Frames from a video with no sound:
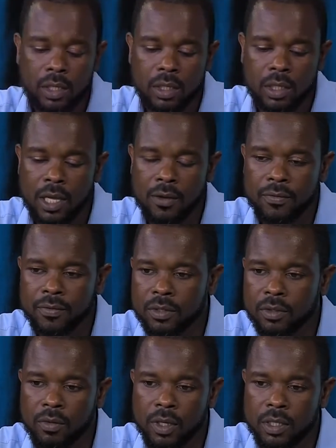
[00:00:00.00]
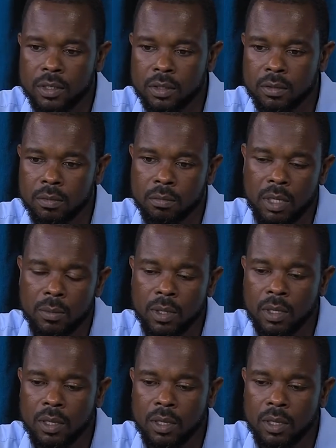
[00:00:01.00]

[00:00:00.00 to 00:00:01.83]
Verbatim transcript: left to raise maybe a